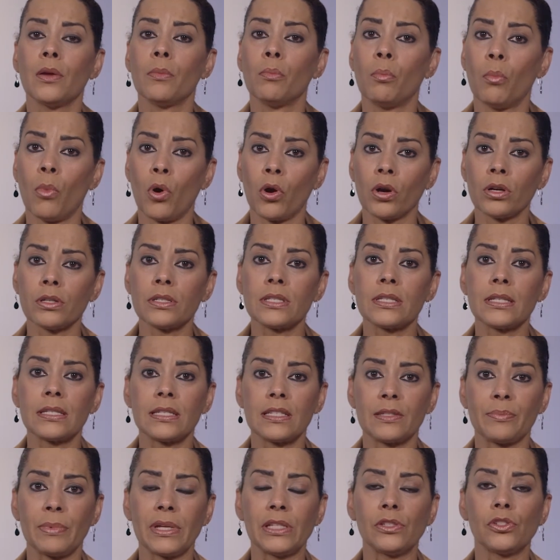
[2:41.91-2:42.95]
more
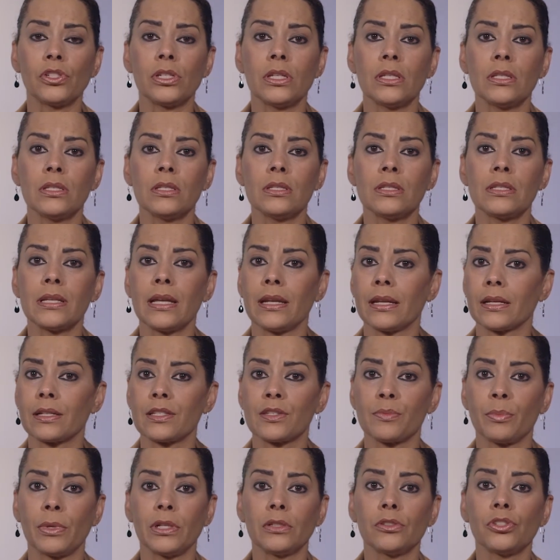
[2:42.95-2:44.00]
suspensions and
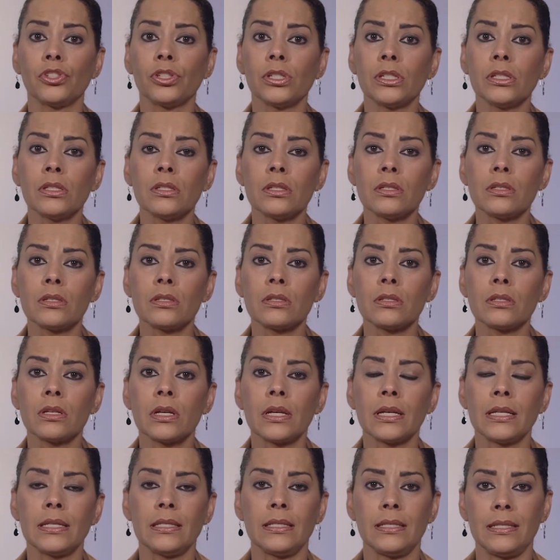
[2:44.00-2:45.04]
expulsions,
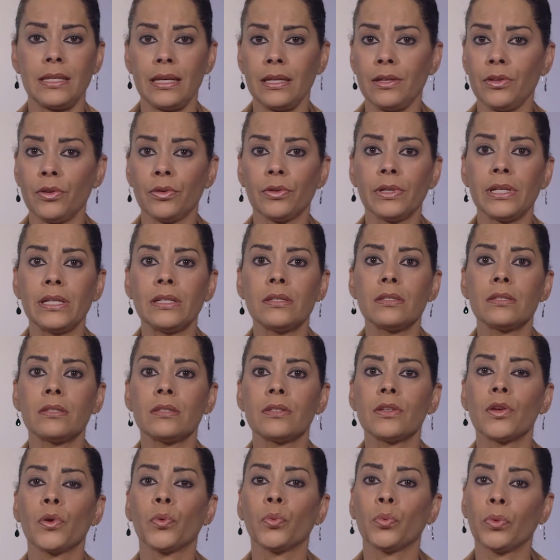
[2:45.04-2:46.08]

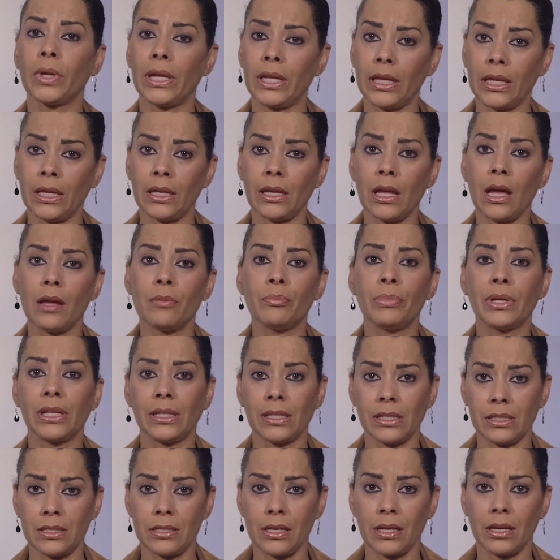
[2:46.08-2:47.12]
decreased reading
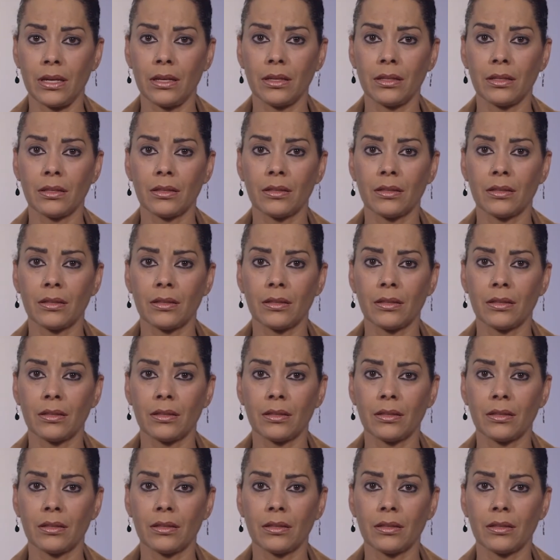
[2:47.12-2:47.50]
ability.